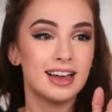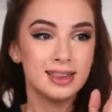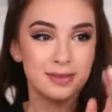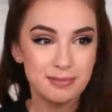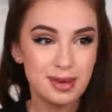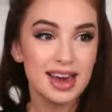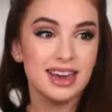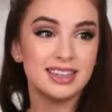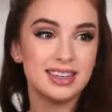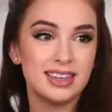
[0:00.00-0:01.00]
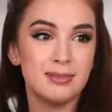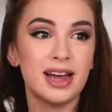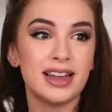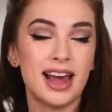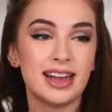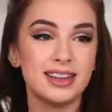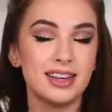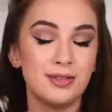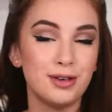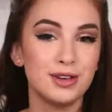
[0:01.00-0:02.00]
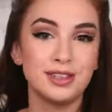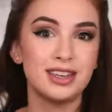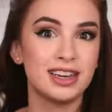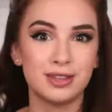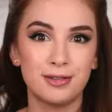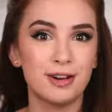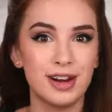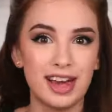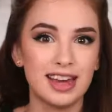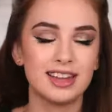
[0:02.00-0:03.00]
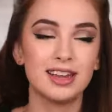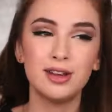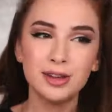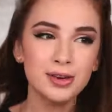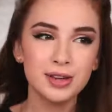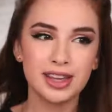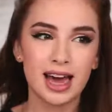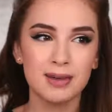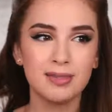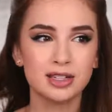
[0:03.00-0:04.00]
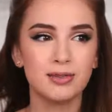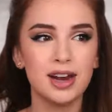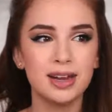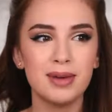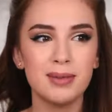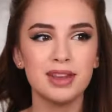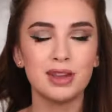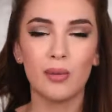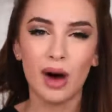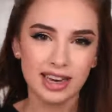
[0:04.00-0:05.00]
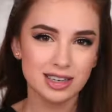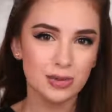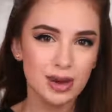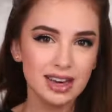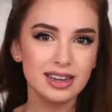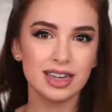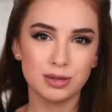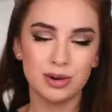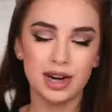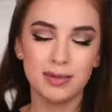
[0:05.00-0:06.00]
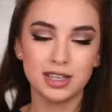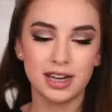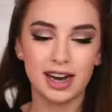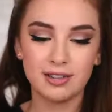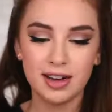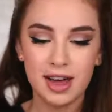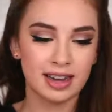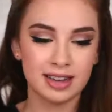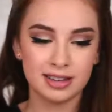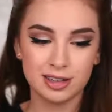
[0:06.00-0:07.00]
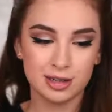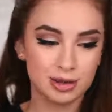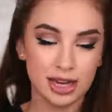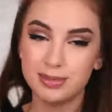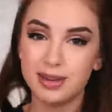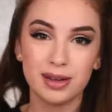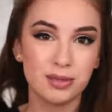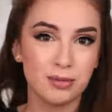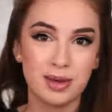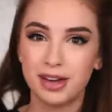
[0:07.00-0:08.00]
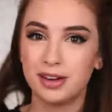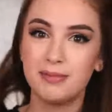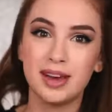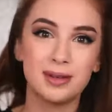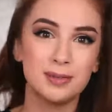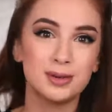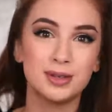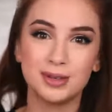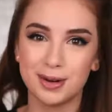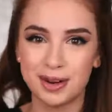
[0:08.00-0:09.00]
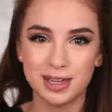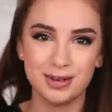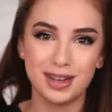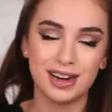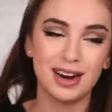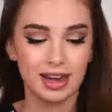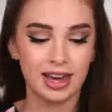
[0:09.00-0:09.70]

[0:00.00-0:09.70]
the best tip that I can give you is exfoliate. Not all the time, exfoliate maybe twice a week, that's pretty much enough, and trust me, that will make your makeup look so much better.